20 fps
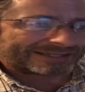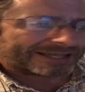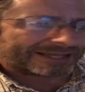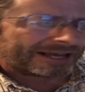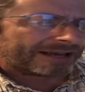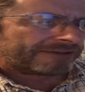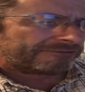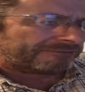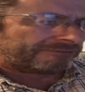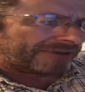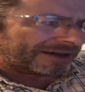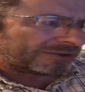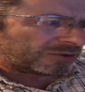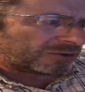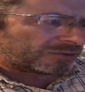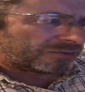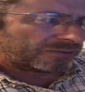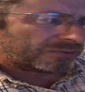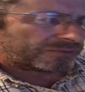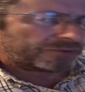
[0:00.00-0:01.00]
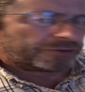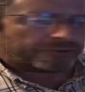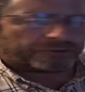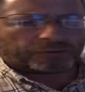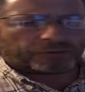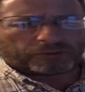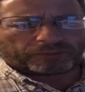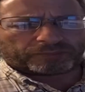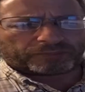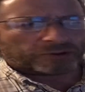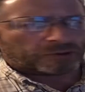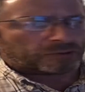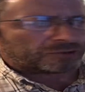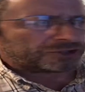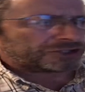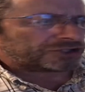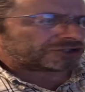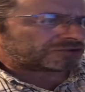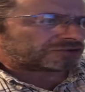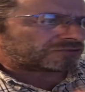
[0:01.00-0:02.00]
Follow your new
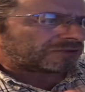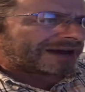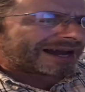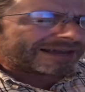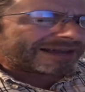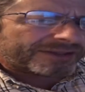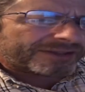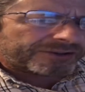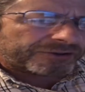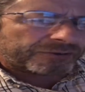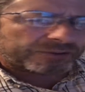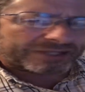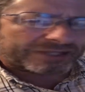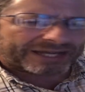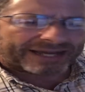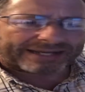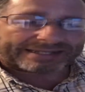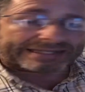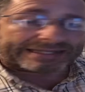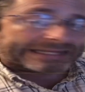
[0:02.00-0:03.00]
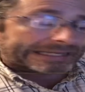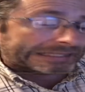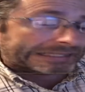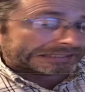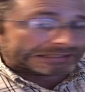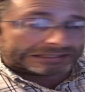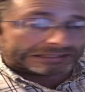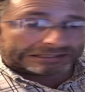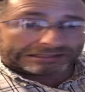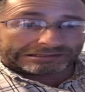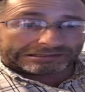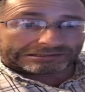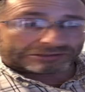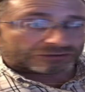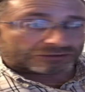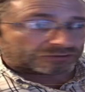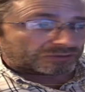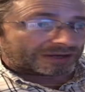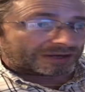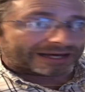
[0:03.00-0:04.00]
approach. Try the new technique.
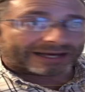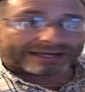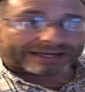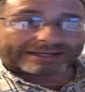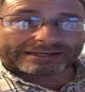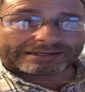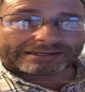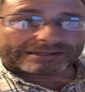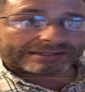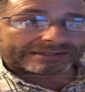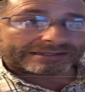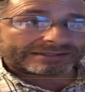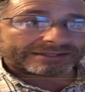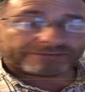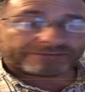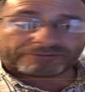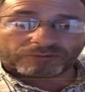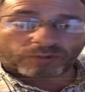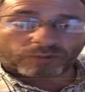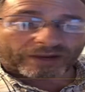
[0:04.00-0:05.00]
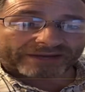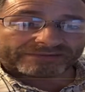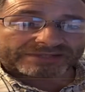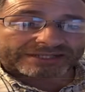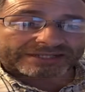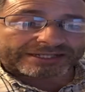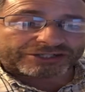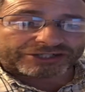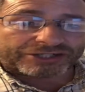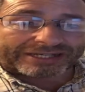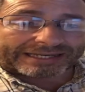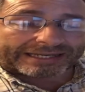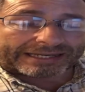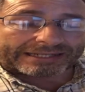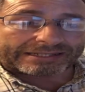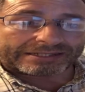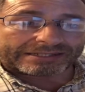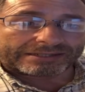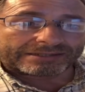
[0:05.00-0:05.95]
Try a different way of teaching it.